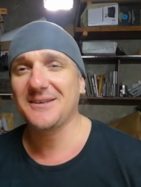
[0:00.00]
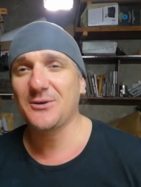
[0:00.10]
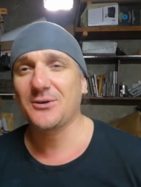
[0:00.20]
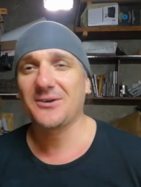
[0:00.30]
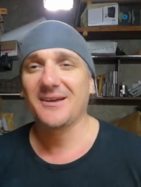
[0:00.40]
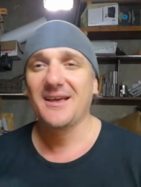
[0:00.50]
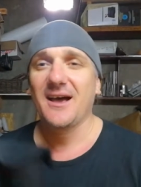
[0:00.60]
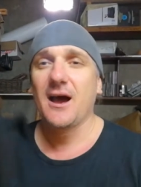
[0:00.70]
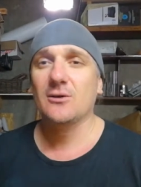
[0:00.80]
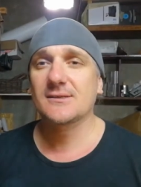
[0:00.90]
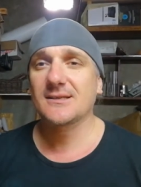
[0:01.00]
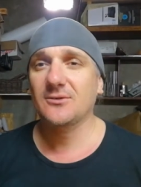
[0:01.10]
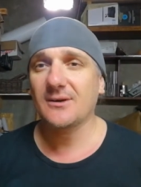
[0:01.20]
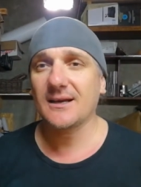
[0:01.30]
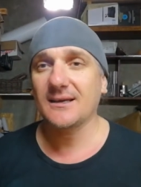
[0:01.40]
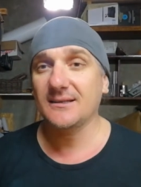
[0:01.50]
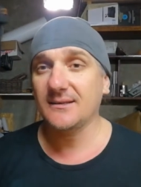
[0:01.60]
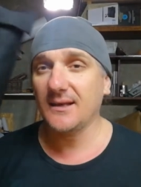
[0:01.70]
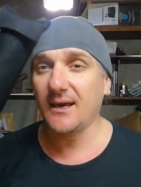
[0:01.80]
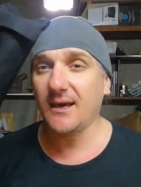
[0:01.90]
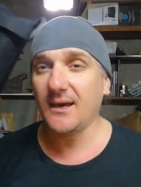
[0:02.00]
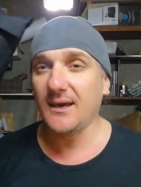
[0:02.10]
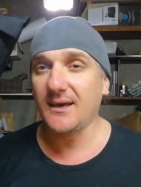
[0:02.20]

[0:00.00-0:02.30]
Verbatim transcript: your Aulos Agora in A.